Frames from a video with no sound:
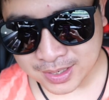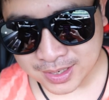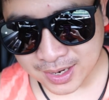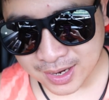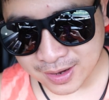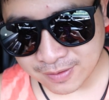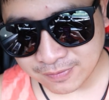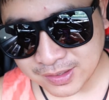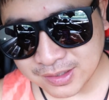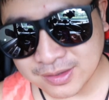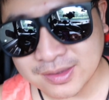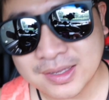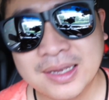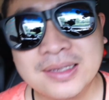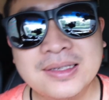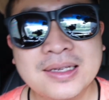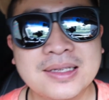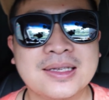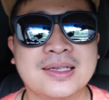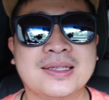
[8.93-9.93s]
I've
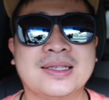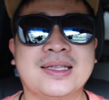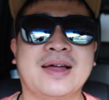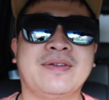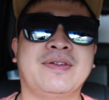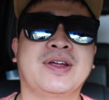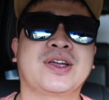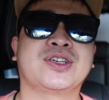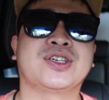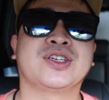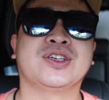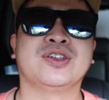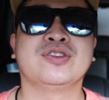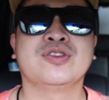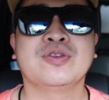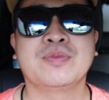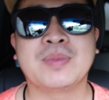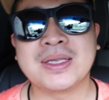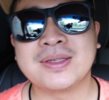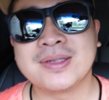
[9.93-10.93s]
decided the direction,
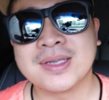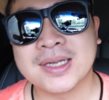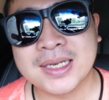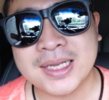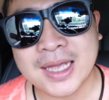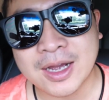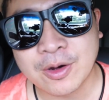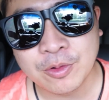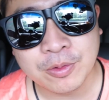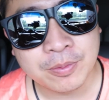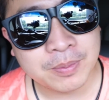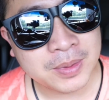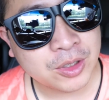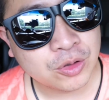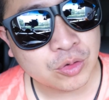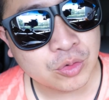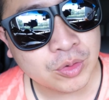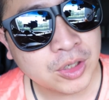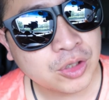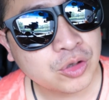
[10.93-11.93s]
so basically I will be
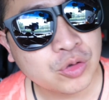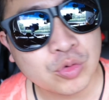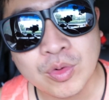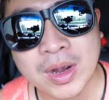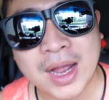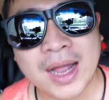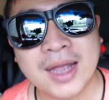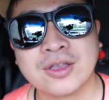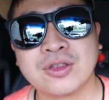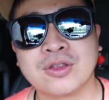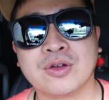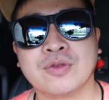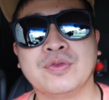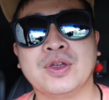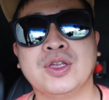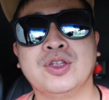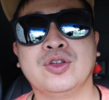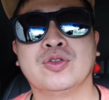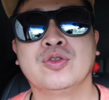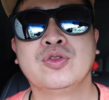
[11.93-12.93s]
doing two kinds of
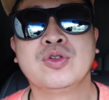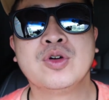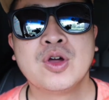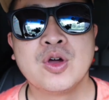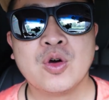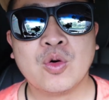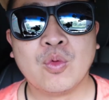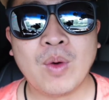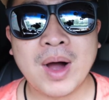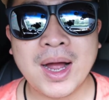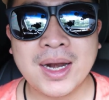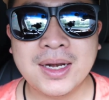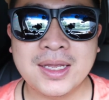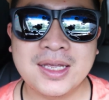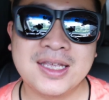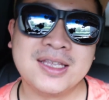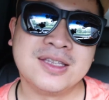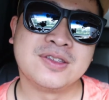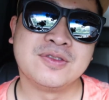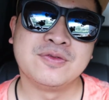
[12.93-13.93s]
video. One
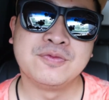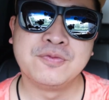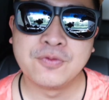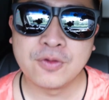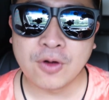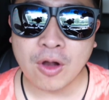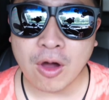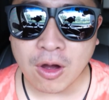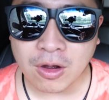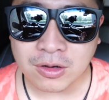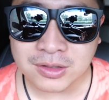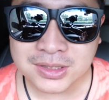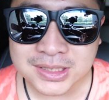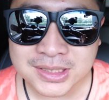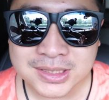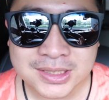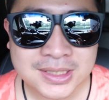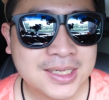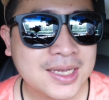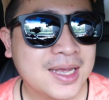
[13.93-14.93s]
is
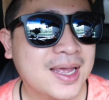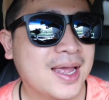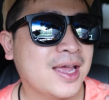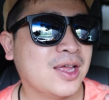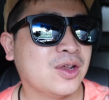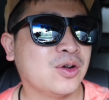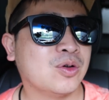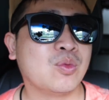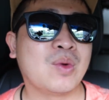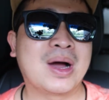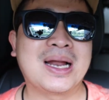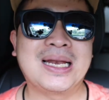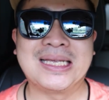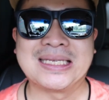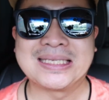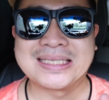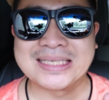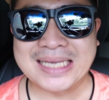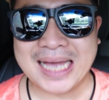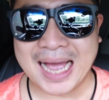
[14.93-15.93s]
vlogs and one
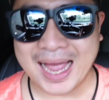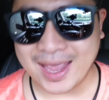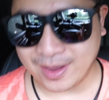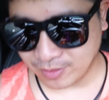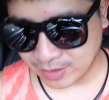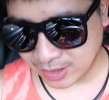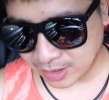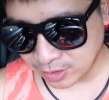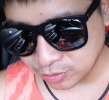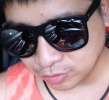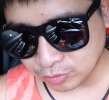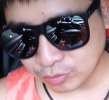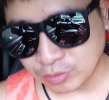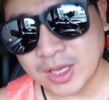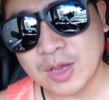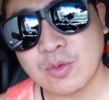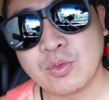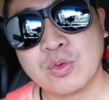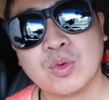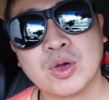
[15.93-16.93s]
is guide. Okay, so
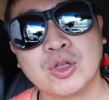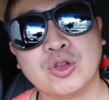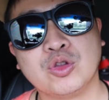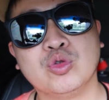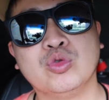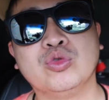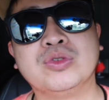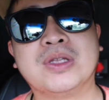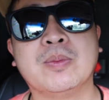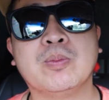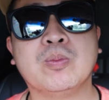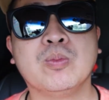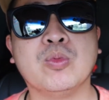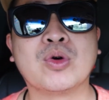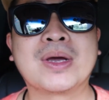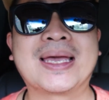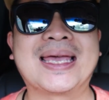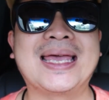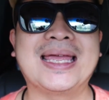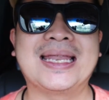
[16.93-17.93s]
today we will do the
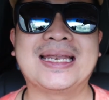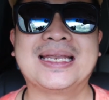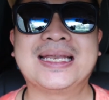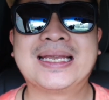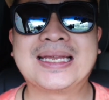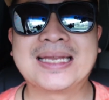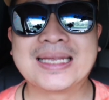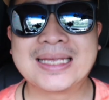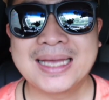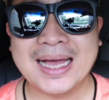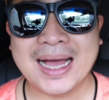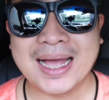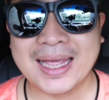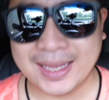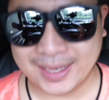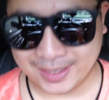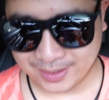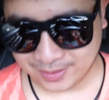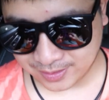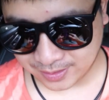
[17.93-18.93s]
Phuket guide.
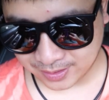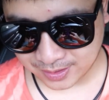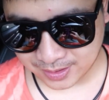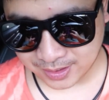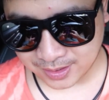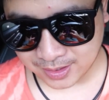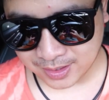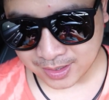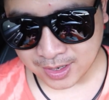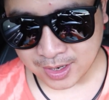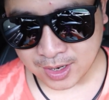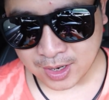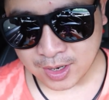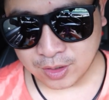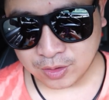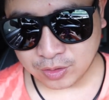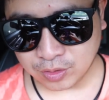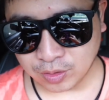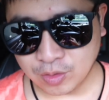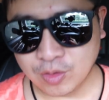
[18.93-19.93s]
Okay,
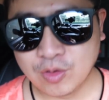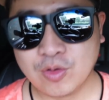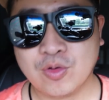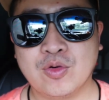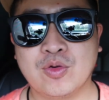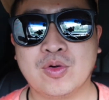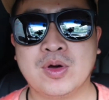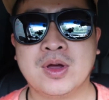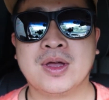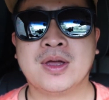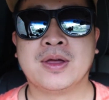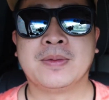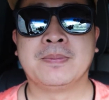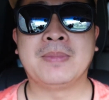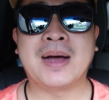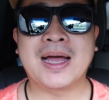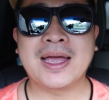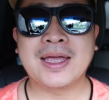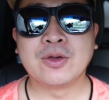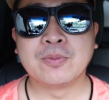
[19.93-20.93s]
so
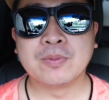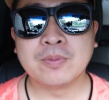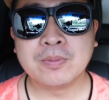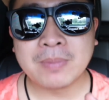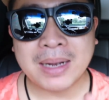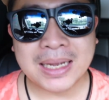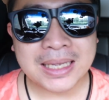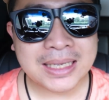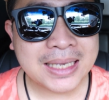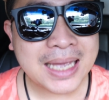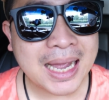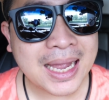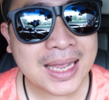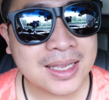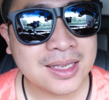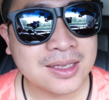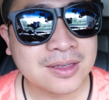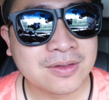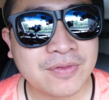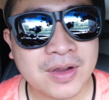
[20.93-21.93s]
my
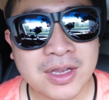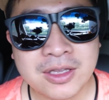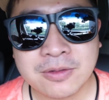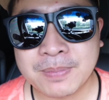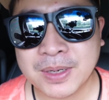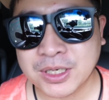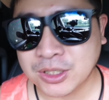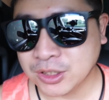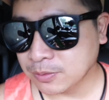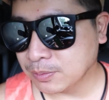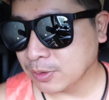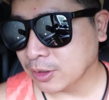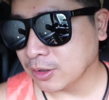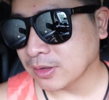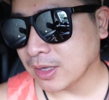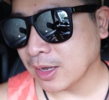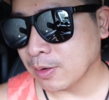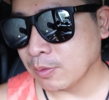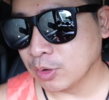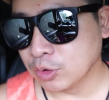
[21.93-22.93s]
guide is very special
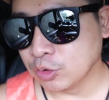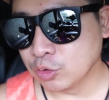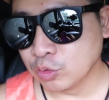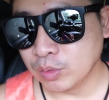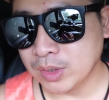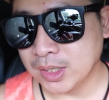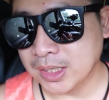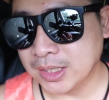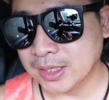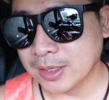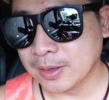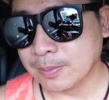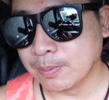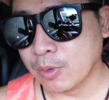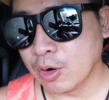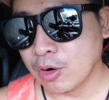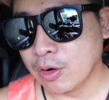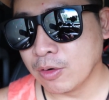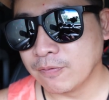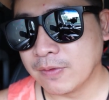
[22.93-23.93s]
because I will do it in a
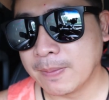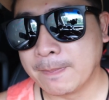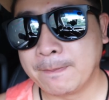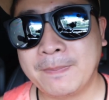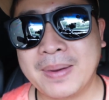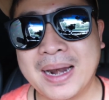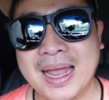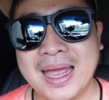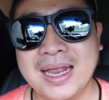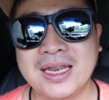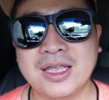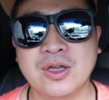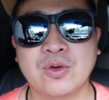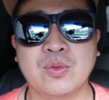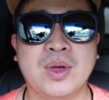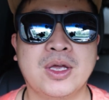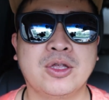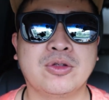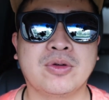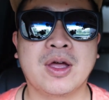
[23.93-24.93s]
more of a planning
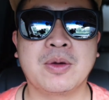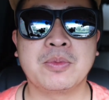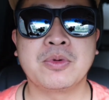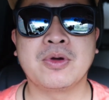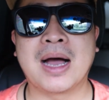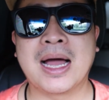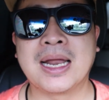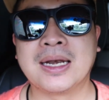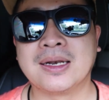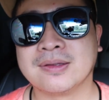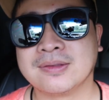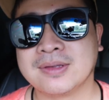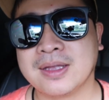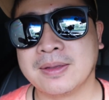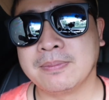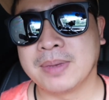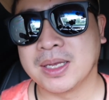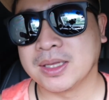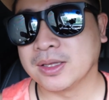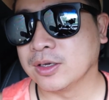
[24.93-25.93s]
way to help you
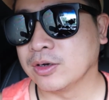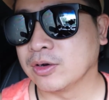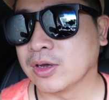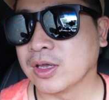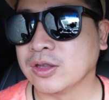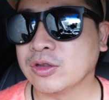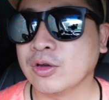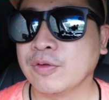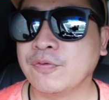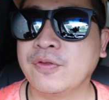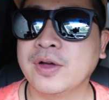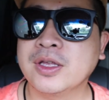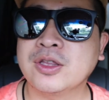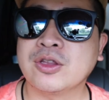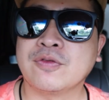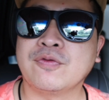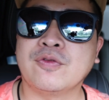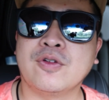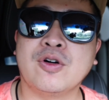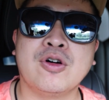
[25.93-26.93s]
understand better. Okay, so first
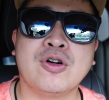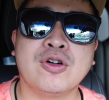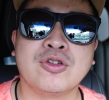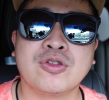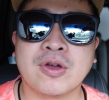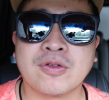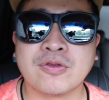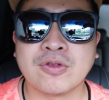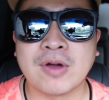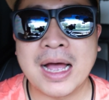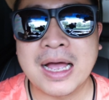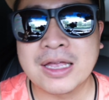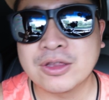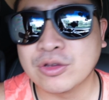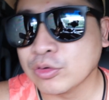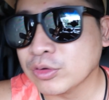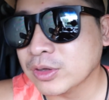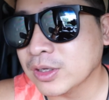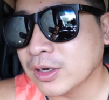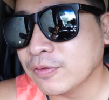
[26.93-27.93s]
of all, you have to ask
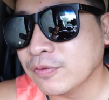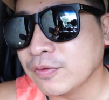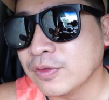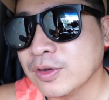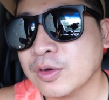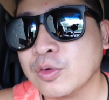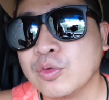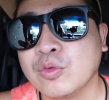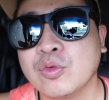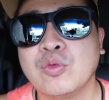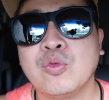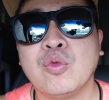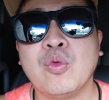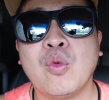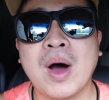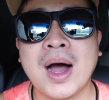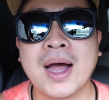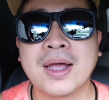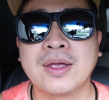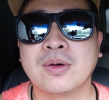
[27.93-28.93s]
yourself
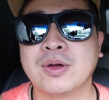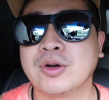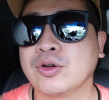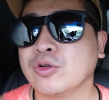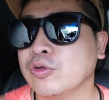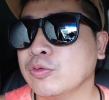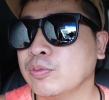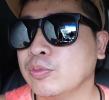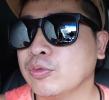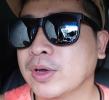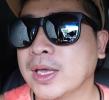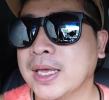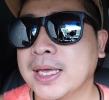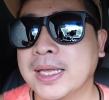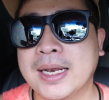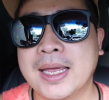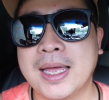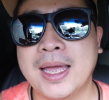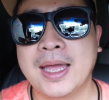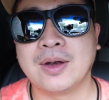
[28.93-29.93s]
why you want to go
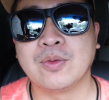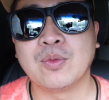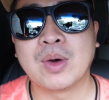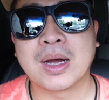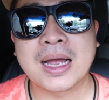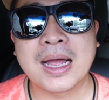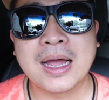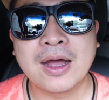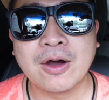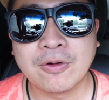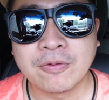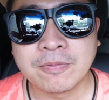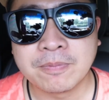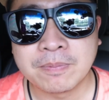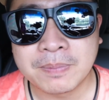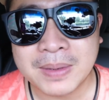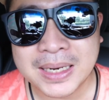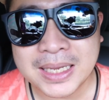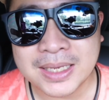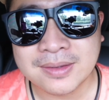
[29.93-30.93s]
Phuket and what kind of
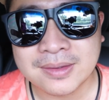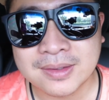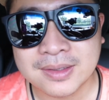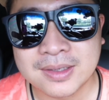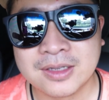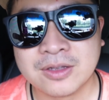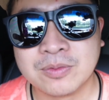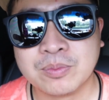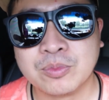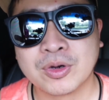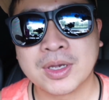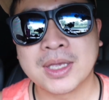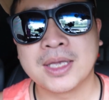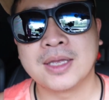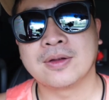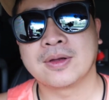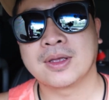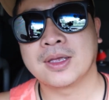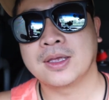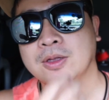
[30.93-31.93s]
place is
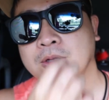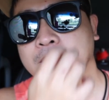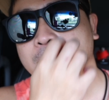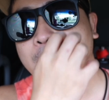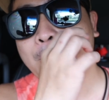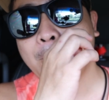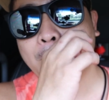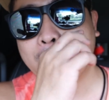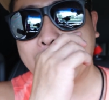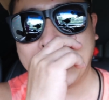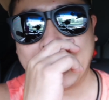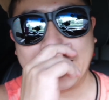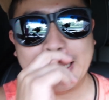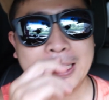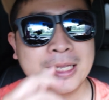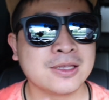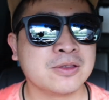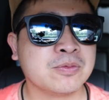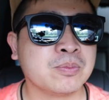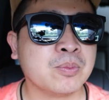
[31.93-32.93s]
Phuket. Okay, so Phuket
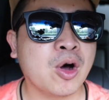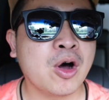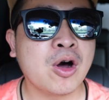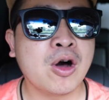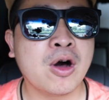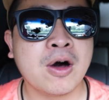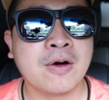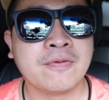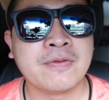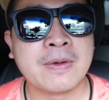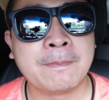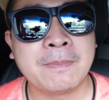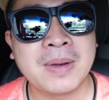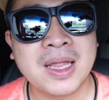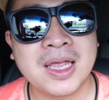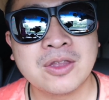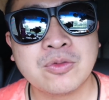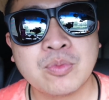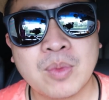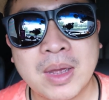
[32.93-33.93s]
is more of a
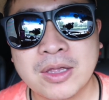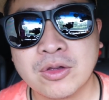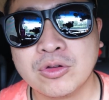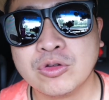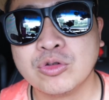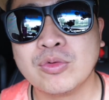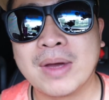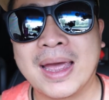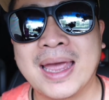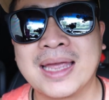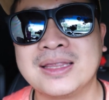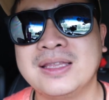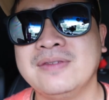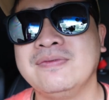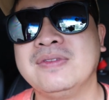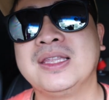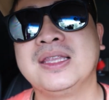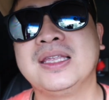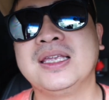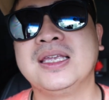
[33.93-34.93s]
place where you do
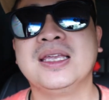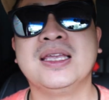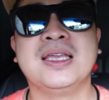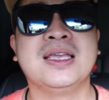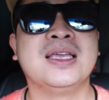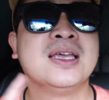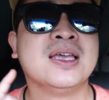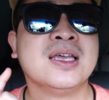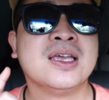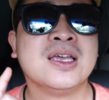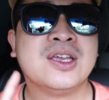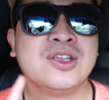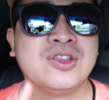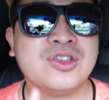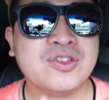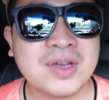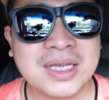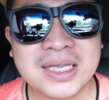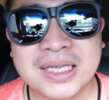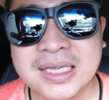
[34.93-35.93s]
activity,
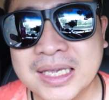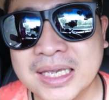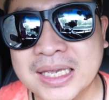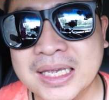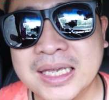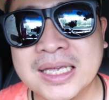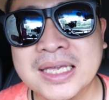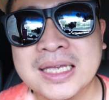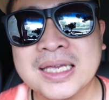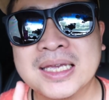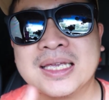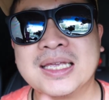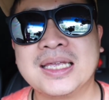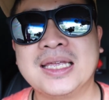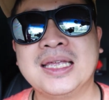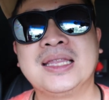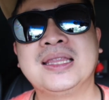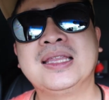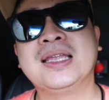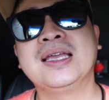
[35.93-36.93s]
drinking,
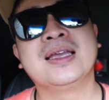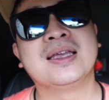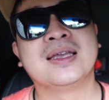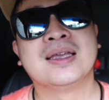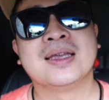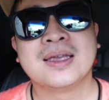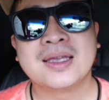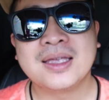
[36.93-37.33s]
eating.